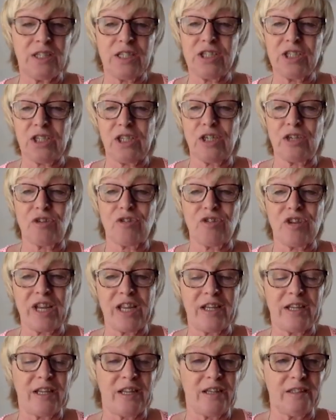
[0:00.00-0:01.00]
digital
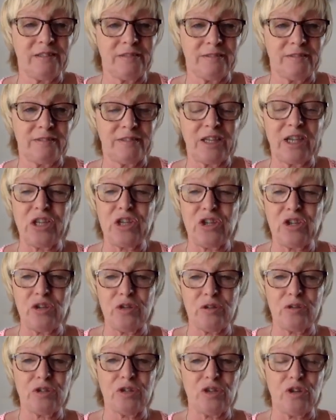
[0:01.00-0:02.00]
creator, a
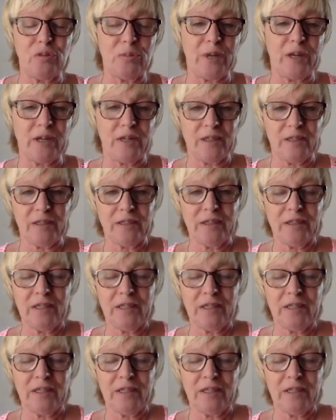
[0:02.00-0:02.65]
YouTuber,